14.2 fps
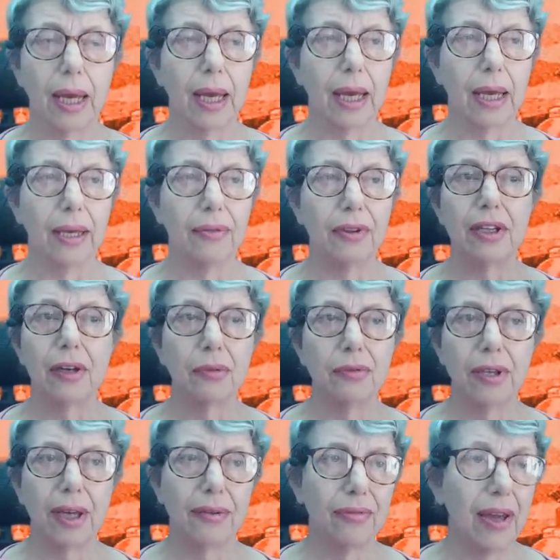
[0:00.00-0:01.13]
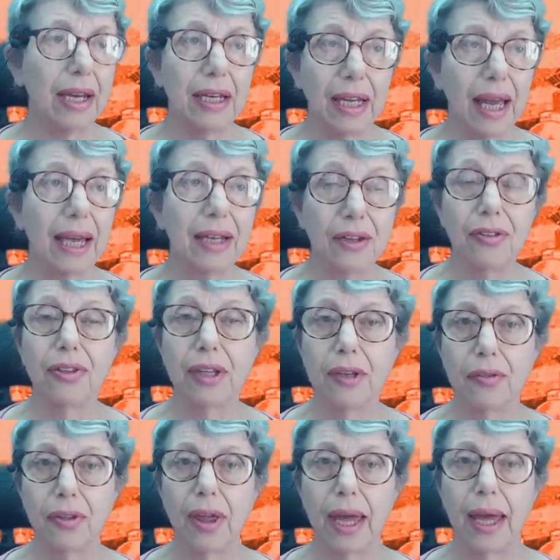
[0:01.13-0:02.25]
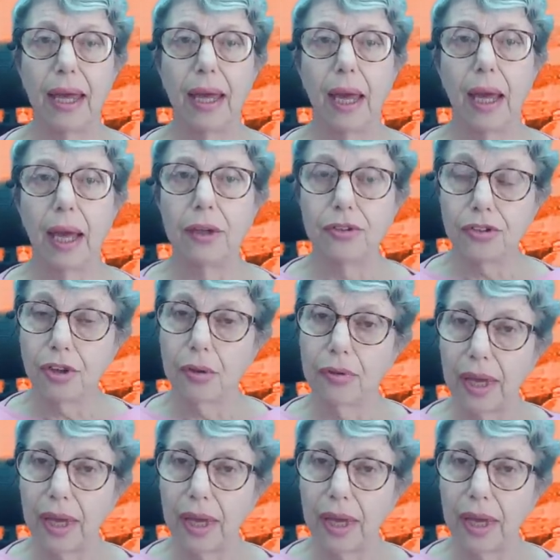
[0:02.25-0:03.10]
Uh, they don't have any anything there, and so